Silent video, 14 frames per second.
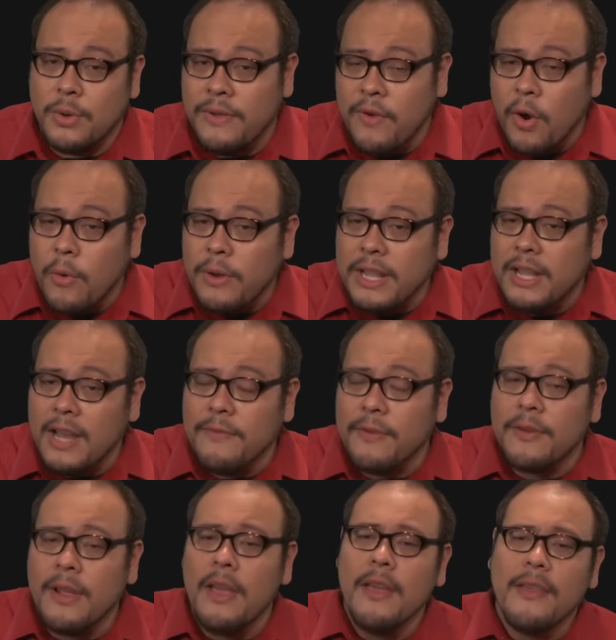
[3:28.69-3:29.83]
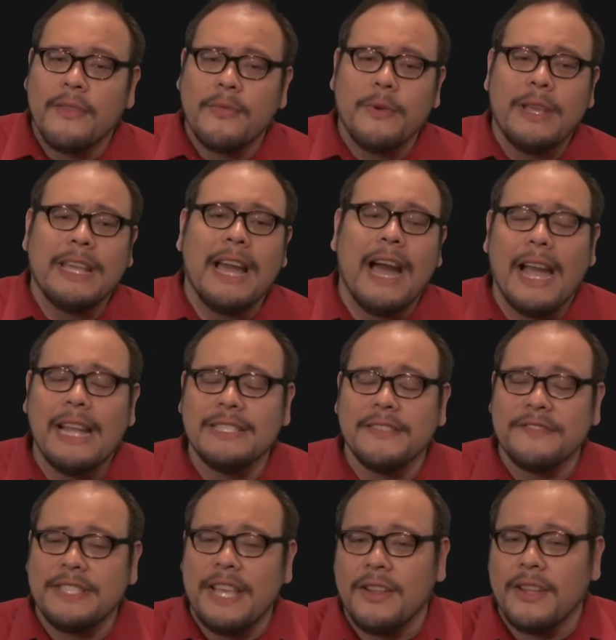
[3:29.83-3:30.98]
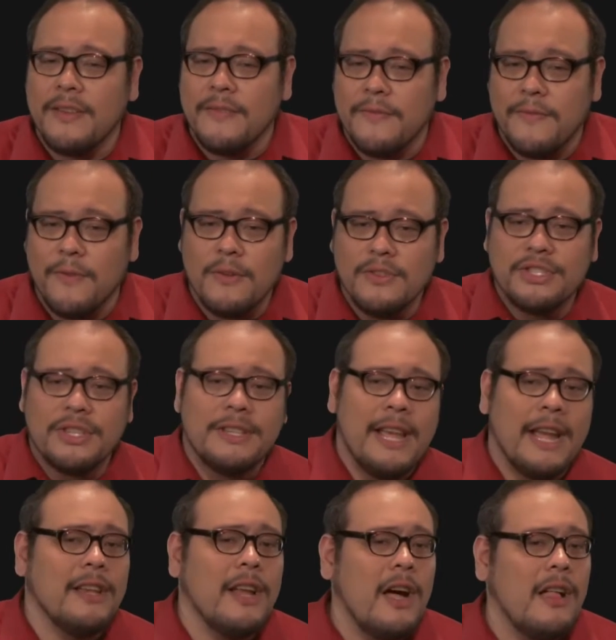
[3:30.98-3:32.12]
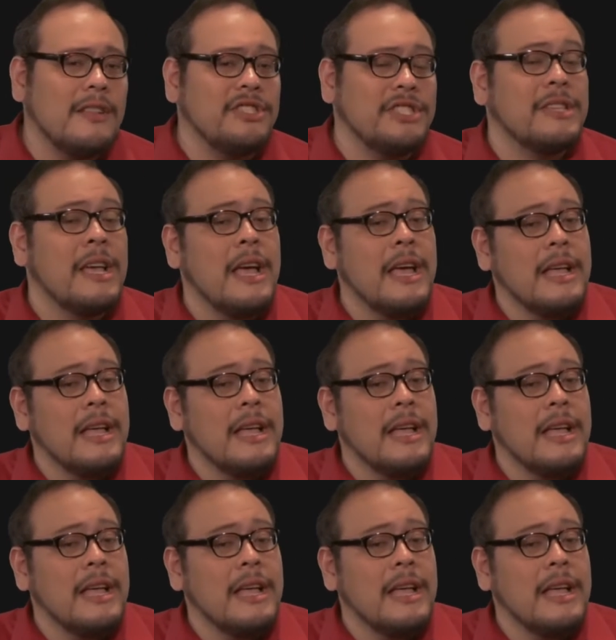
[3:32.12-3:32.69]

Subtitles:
We've already covered 3 kinds of sound conversion technologies.